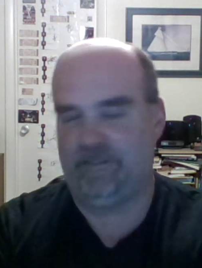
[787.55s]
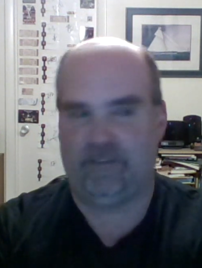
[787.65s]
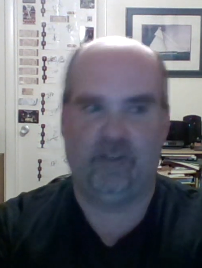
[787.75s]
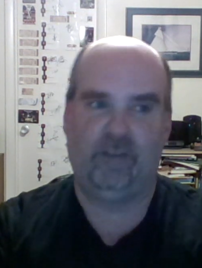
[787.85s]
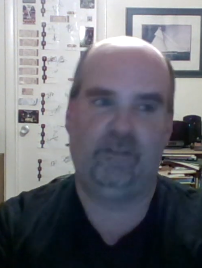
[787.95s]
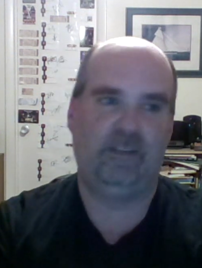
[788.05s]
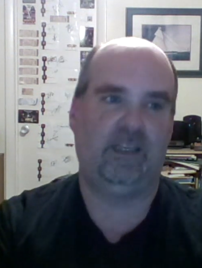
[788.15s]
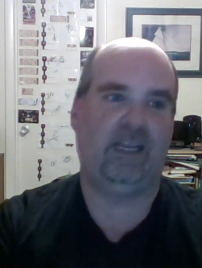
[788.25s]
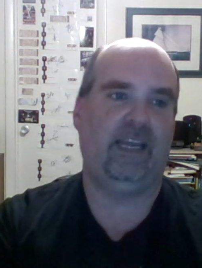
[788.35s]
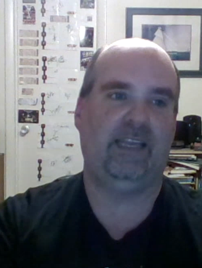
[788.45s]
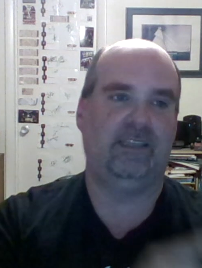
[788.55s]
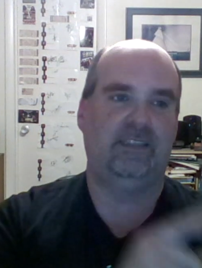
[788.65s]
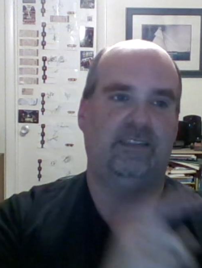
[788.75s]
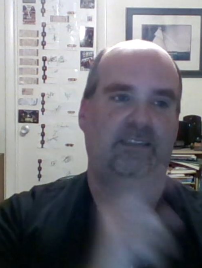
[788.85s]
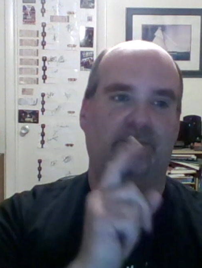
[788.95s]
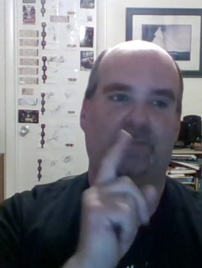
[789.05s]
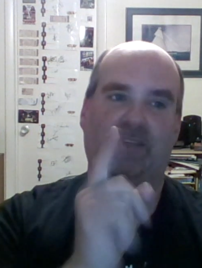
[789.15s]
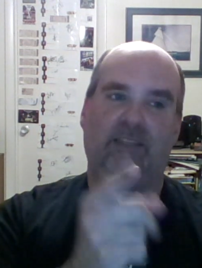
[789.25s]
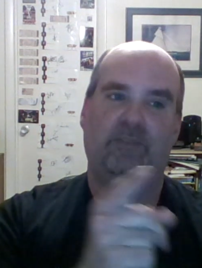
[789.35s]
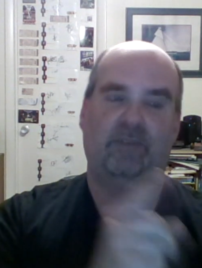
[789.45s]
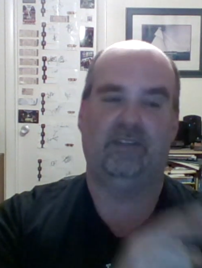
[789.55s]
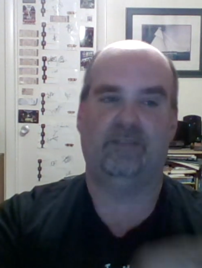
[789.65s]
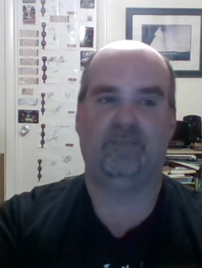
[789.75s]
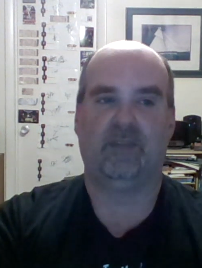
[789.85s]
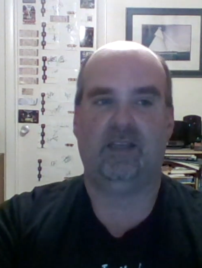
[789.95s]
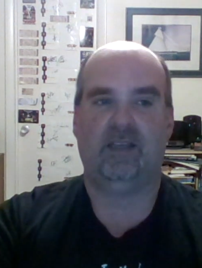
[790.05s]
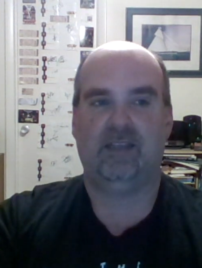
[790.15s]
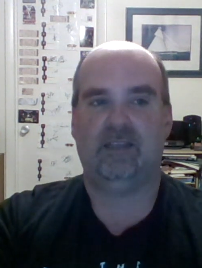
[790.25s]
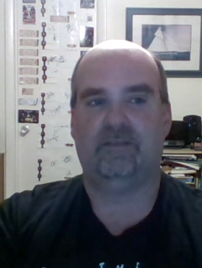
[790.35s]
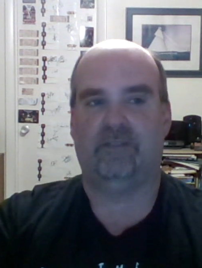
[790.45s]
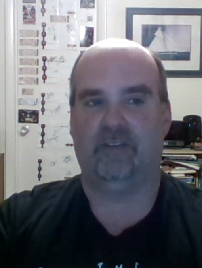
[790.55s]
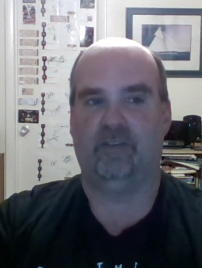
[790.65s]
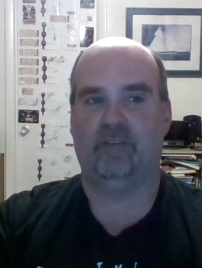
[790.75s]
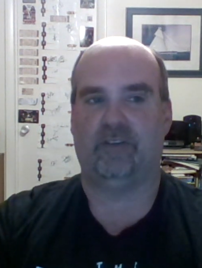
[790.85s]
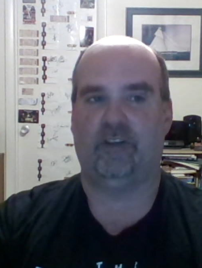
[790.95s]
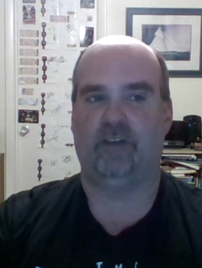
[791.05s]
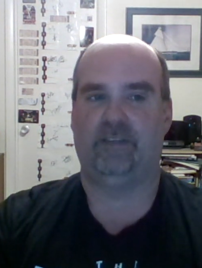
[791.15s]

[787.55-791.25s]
Follow that up with a, a corkscrew plancha.